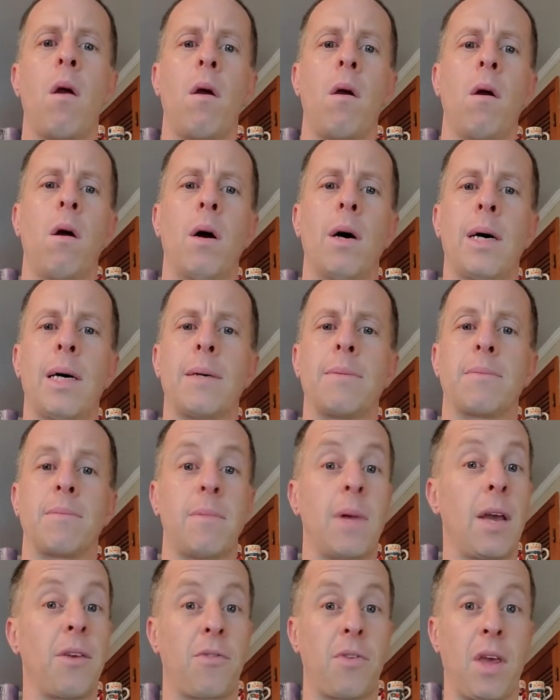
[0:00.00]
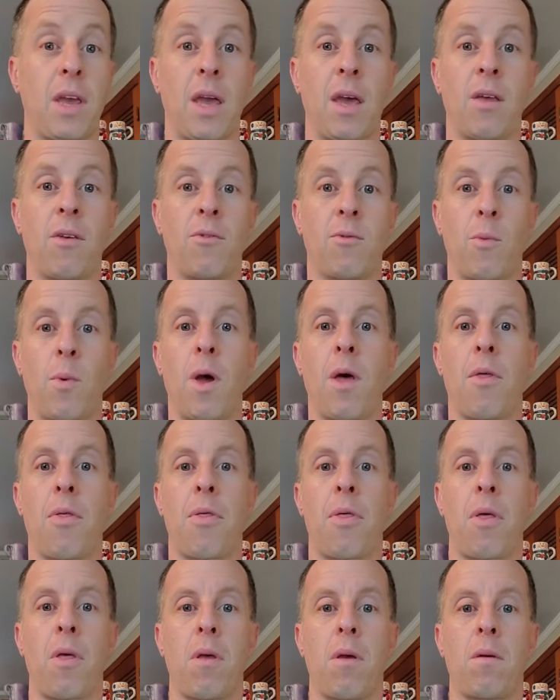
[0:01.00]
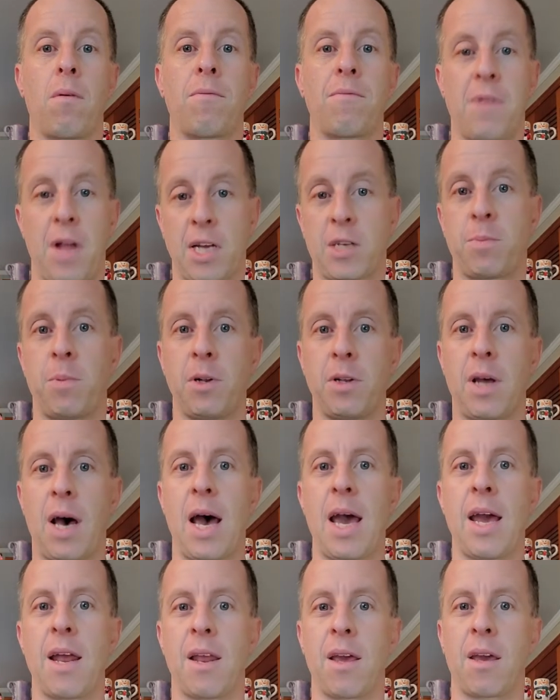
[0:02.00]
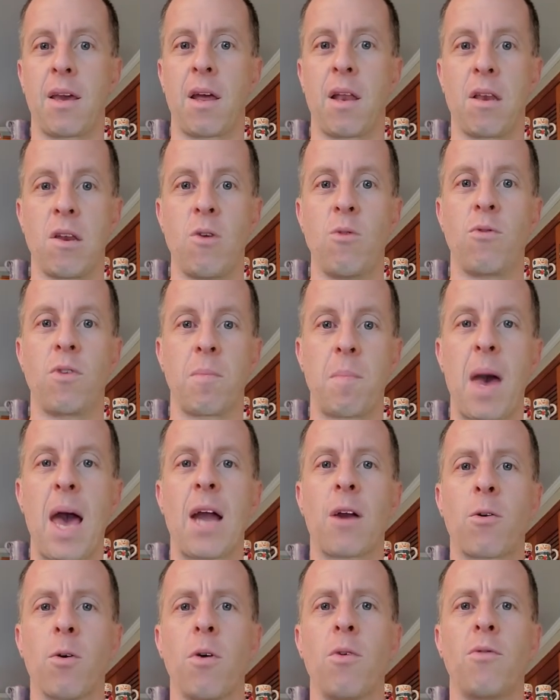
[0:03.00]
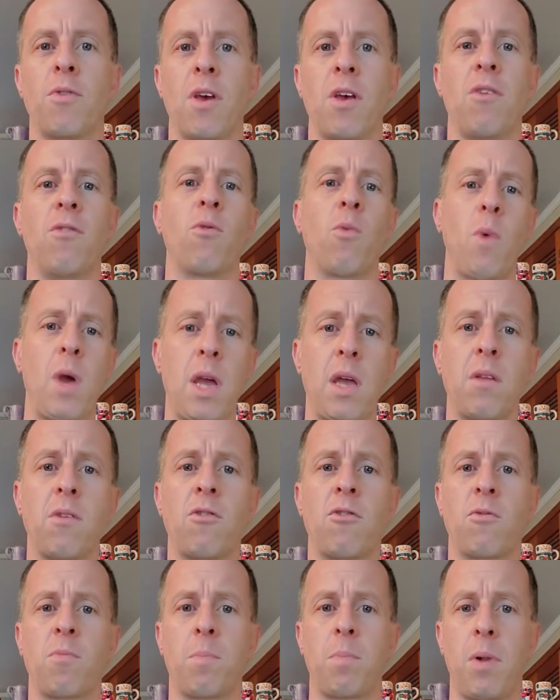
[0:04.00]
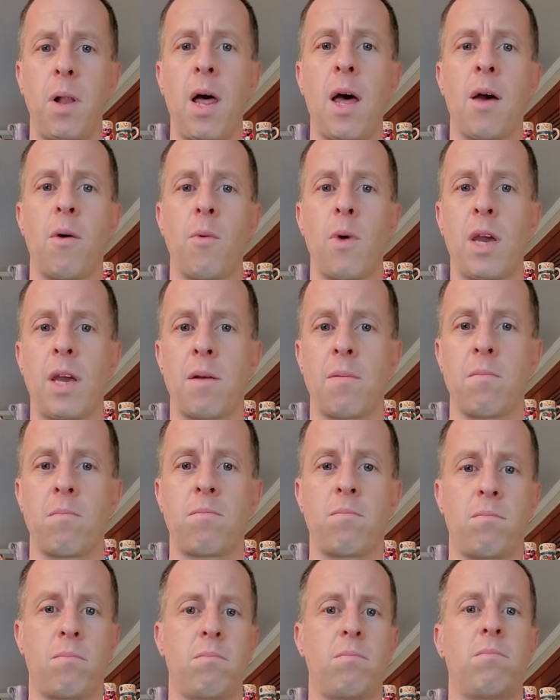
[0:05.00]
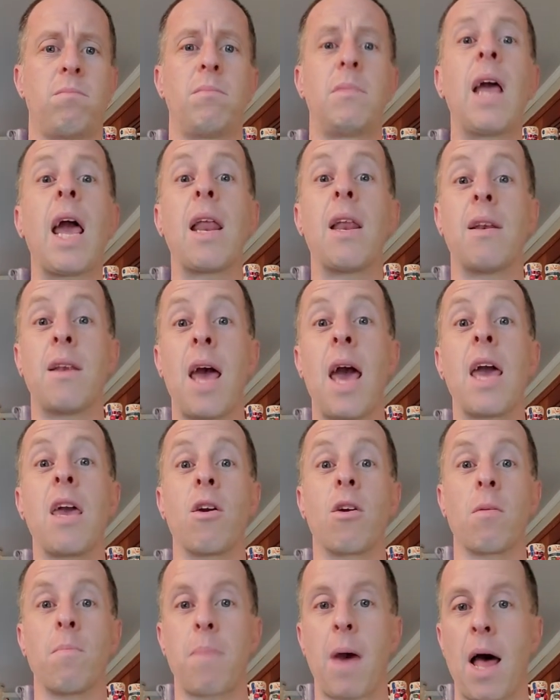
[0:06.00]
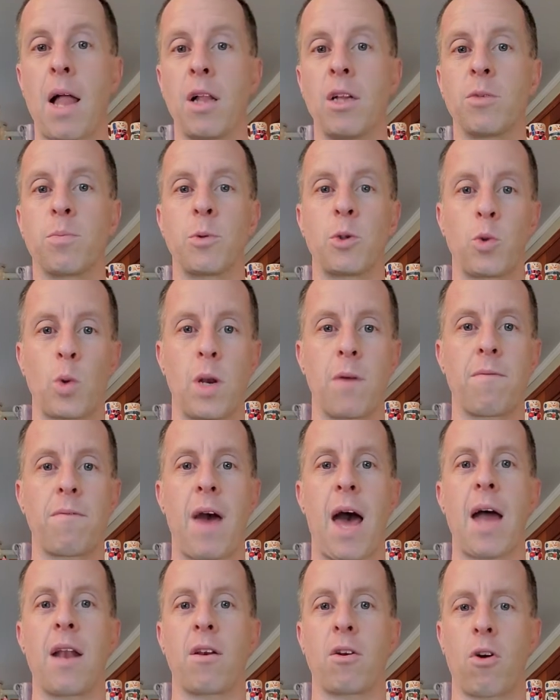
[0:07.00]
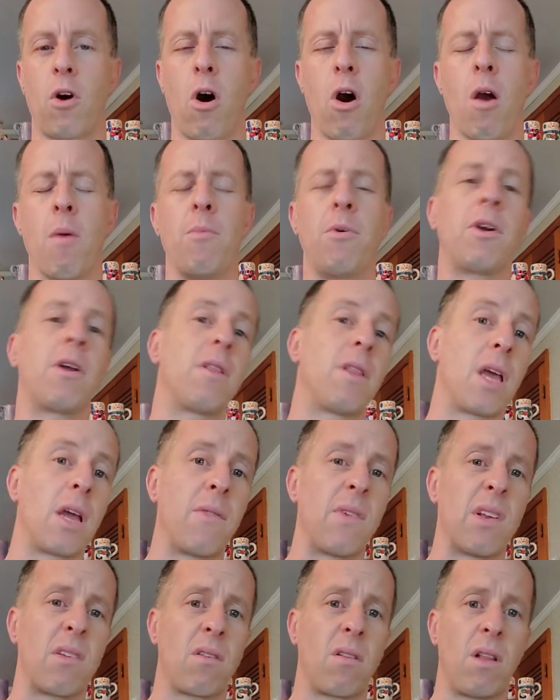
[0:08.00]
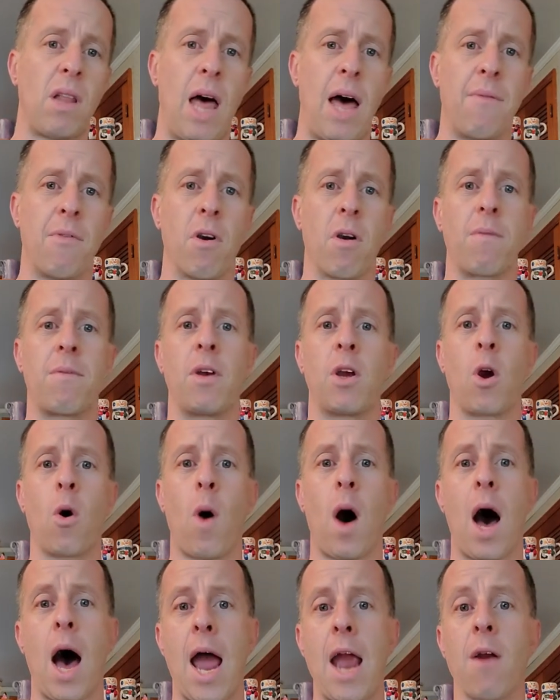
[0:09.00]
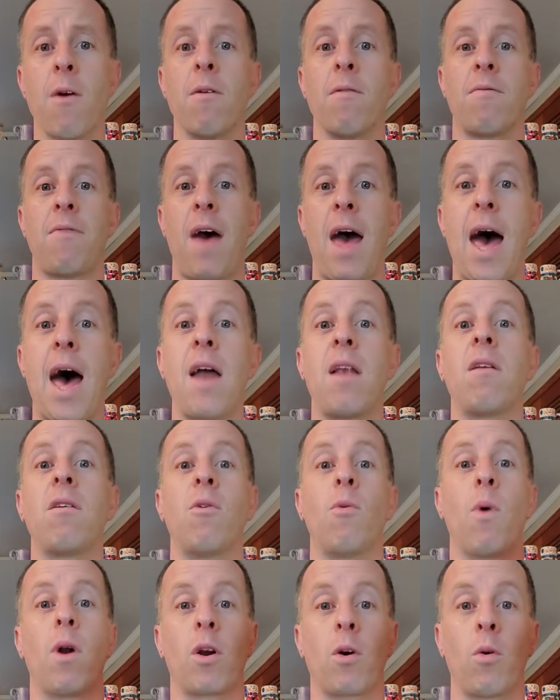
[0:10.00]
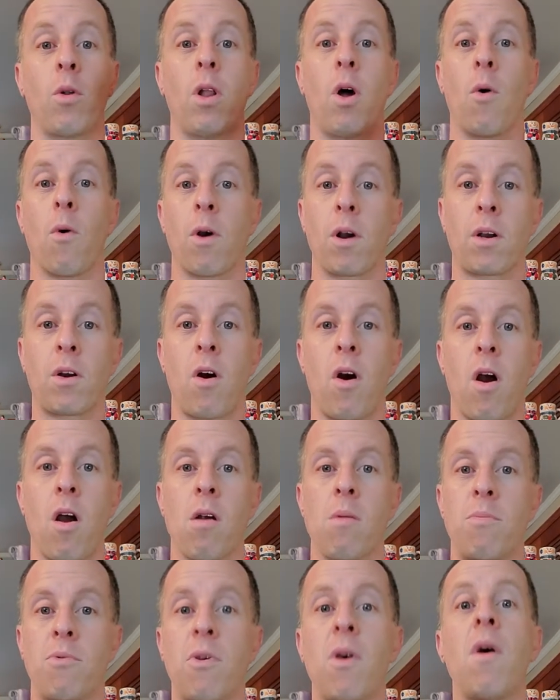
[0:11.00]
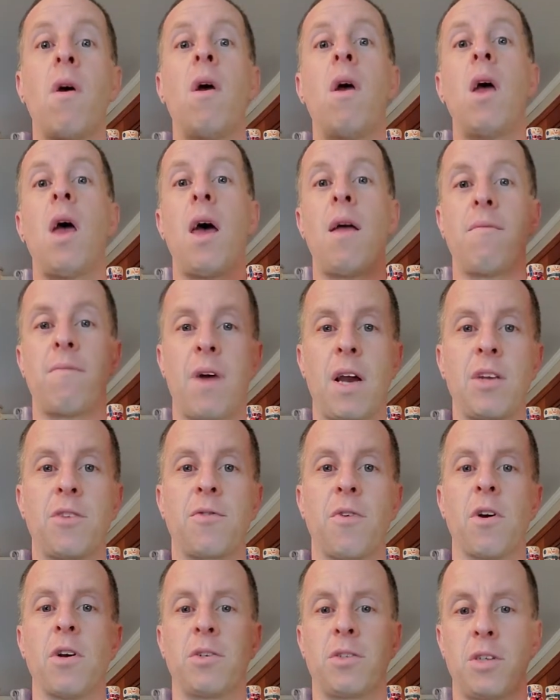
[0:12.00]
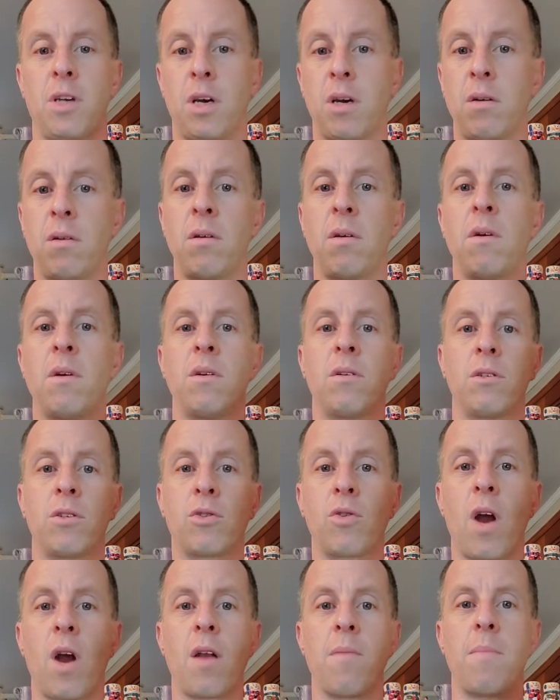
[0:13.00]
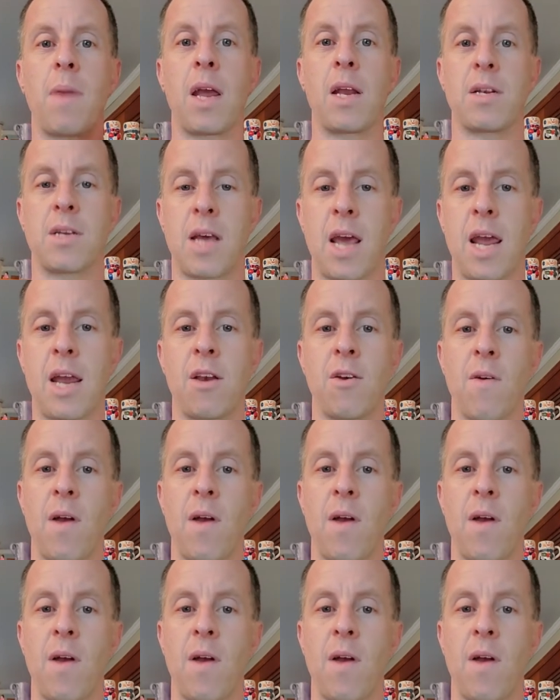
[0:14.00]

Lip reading: Nice thing is with flexible dieting and using macros is we can day to day, you can balance between fat and carbs. You can think of it as a lever. If you go higher in fat, you want to go lower in carbs, and vice versa to try to maintain your